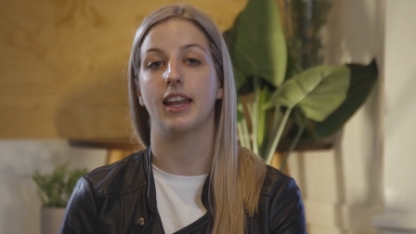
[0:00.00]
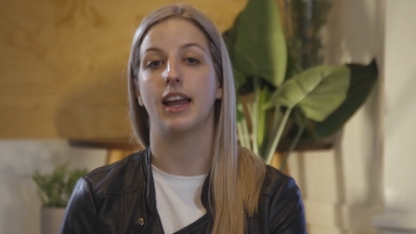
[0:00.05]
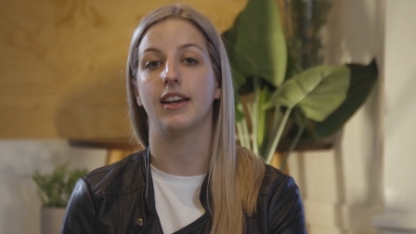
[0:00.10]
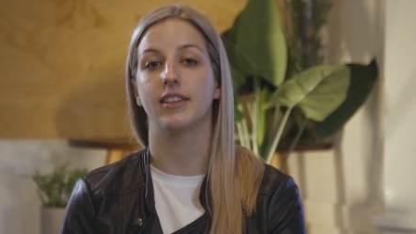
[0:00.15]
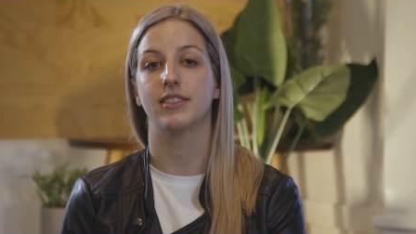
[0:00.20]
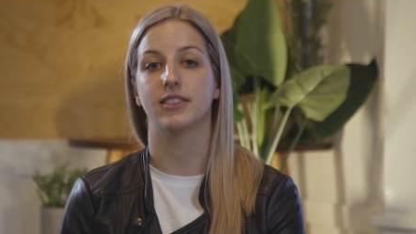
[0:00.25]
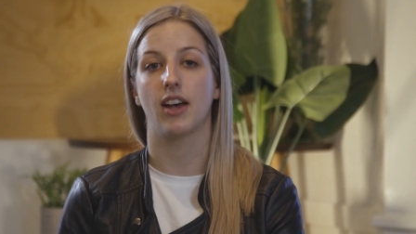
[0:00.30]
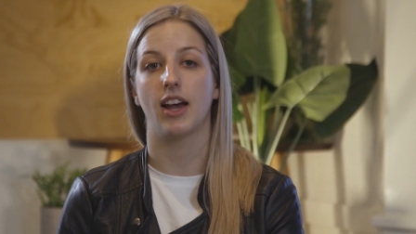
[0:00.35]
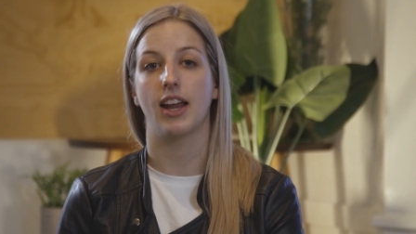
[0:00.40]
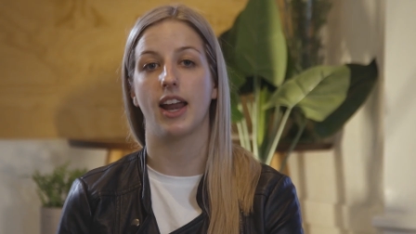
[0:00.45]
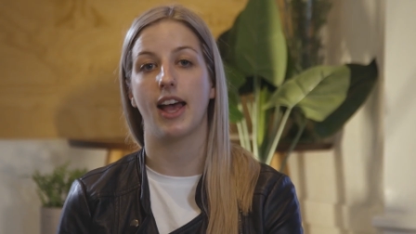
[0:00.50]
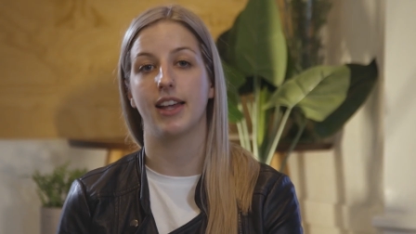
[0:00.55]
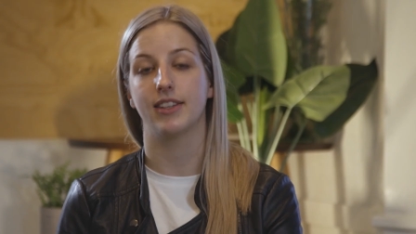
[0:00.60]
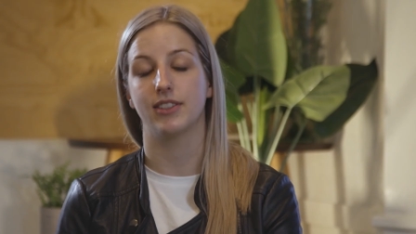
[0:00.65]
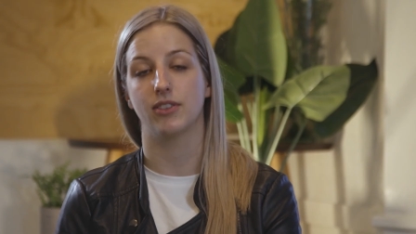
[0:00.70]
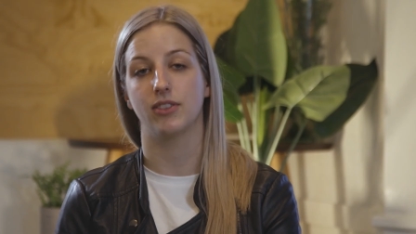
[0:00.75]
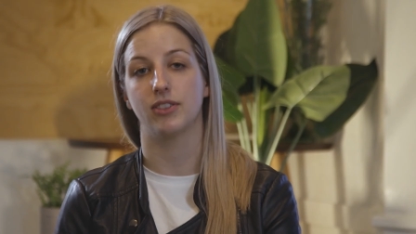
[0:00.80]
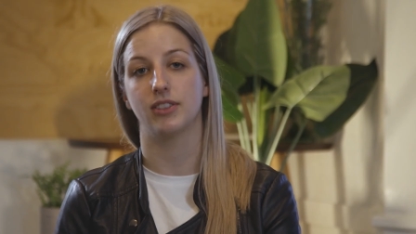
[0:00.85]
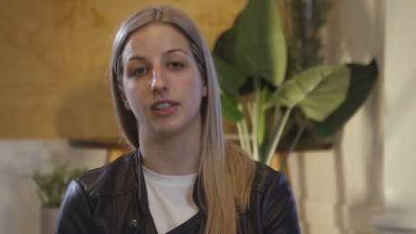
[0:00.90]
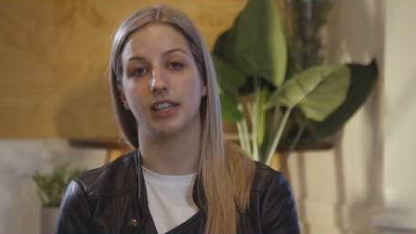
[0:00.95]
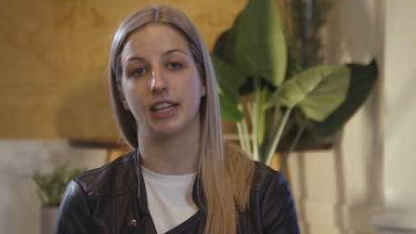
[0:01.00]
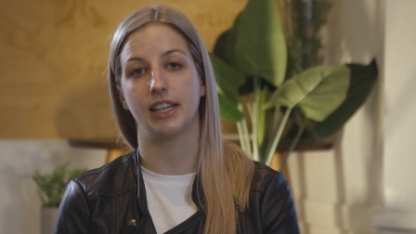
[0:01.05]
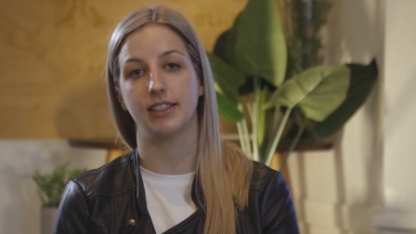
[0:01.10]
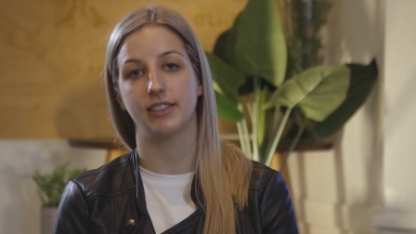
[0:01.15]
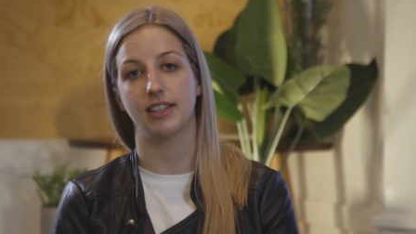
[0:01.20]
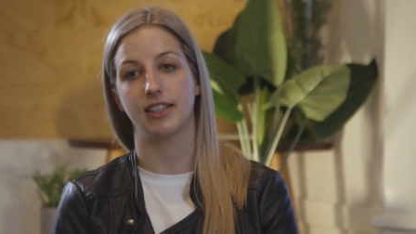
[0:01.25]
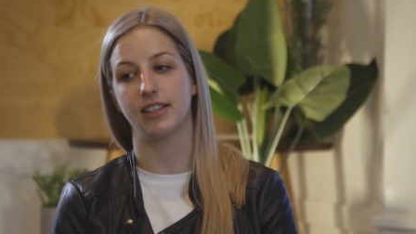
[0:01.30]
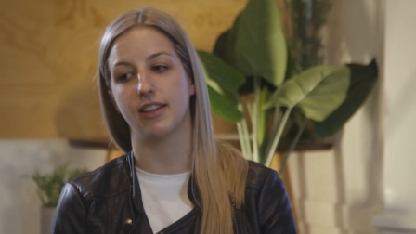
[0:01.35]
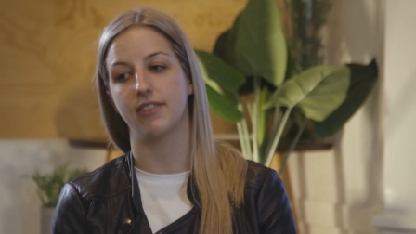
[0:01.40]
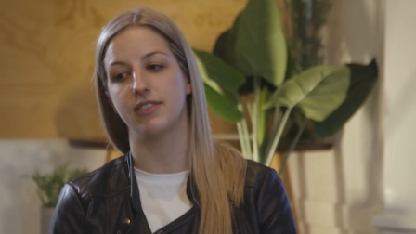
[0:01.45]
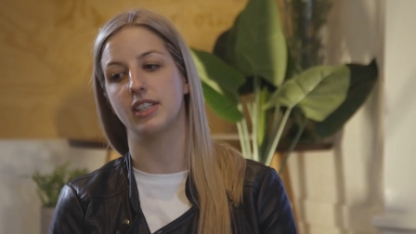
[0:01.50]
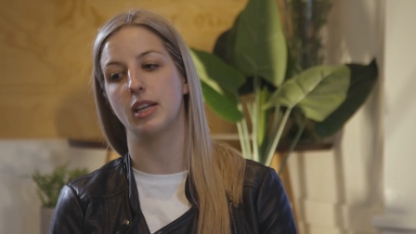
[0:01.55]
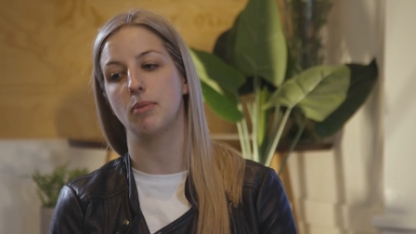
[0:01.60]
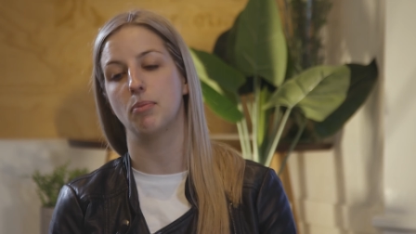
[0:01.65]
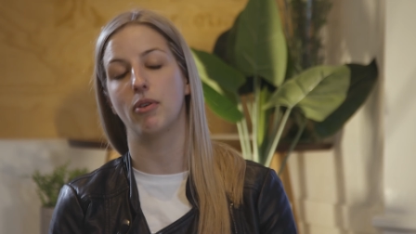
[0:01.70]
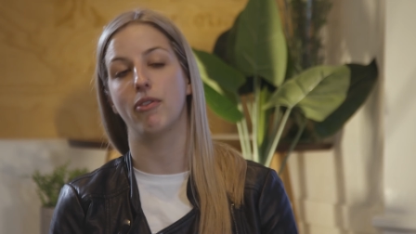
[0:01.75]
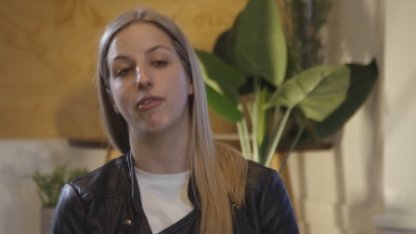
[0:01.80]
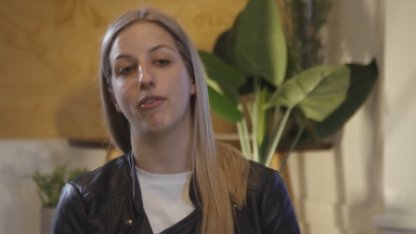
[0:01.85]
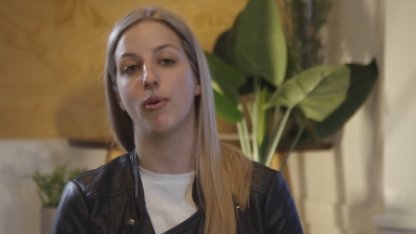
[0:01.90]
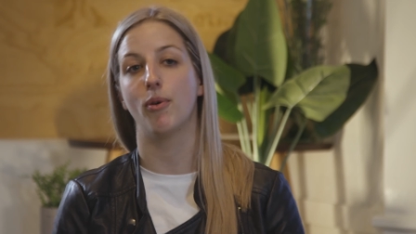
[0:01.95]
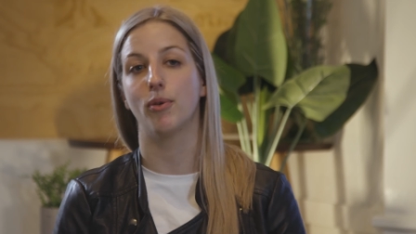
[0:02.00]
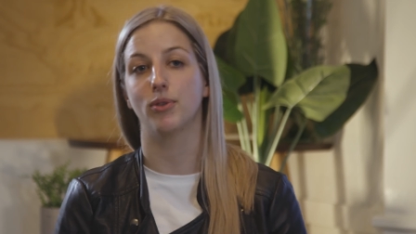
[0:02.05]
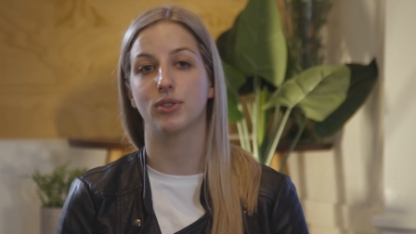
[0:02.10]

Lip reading: our site has those links, as I've said before.